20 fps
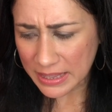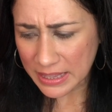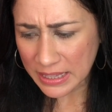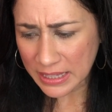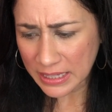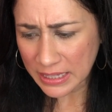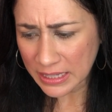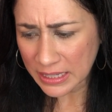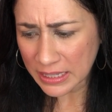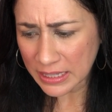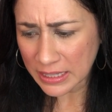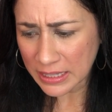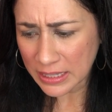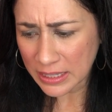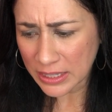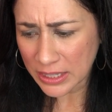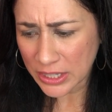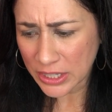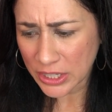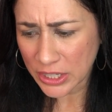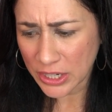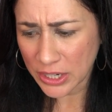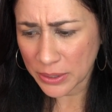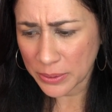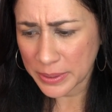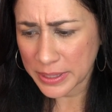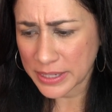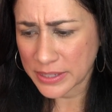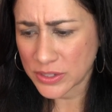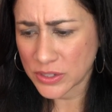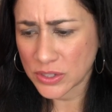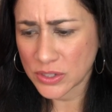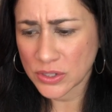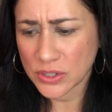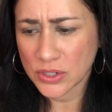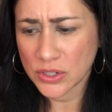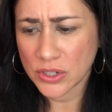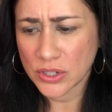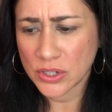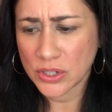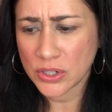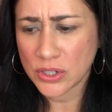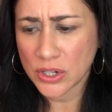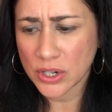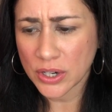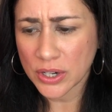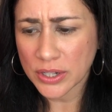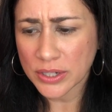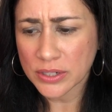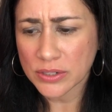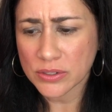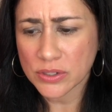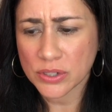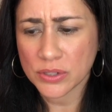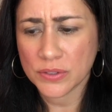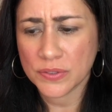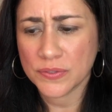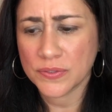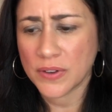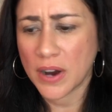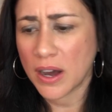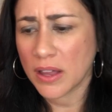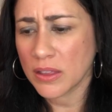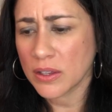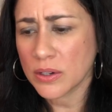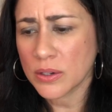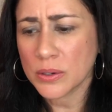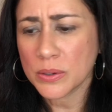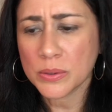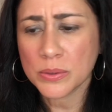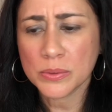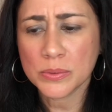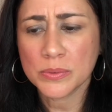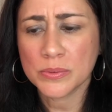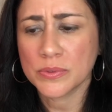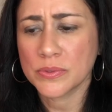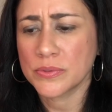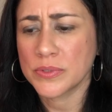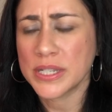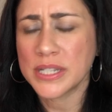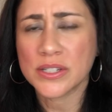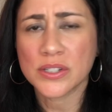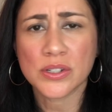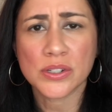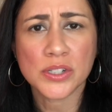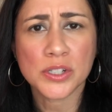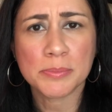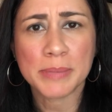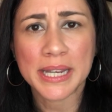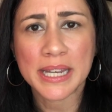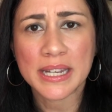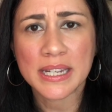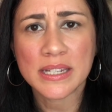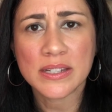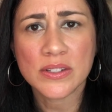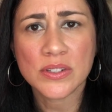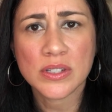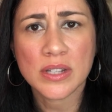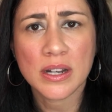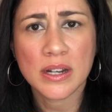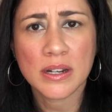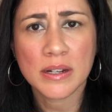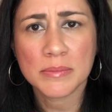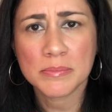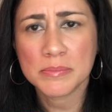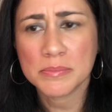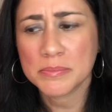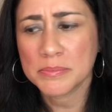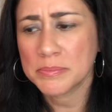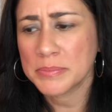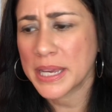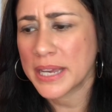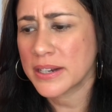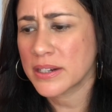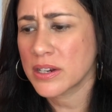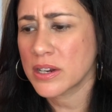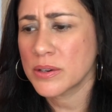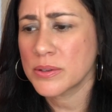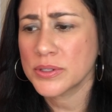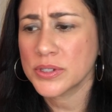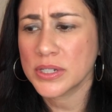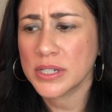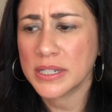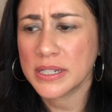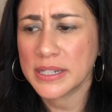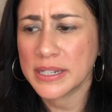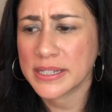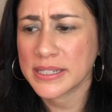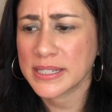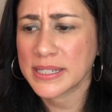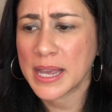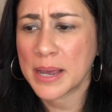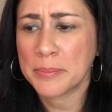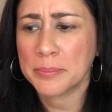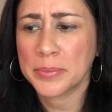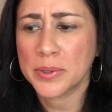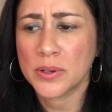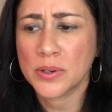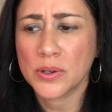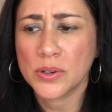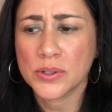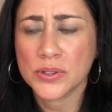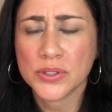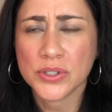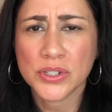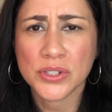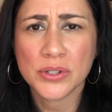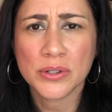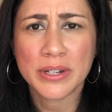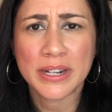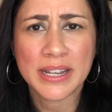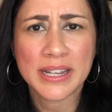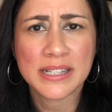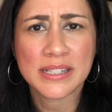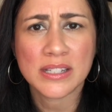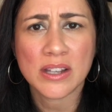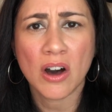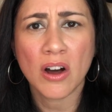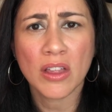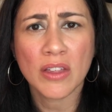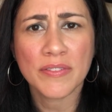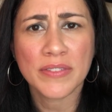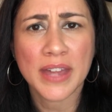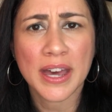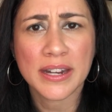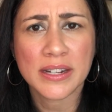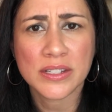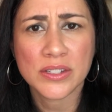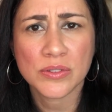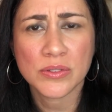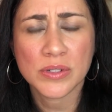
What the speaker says: It's good to follow research-based pedagogy, examples, units, all of that is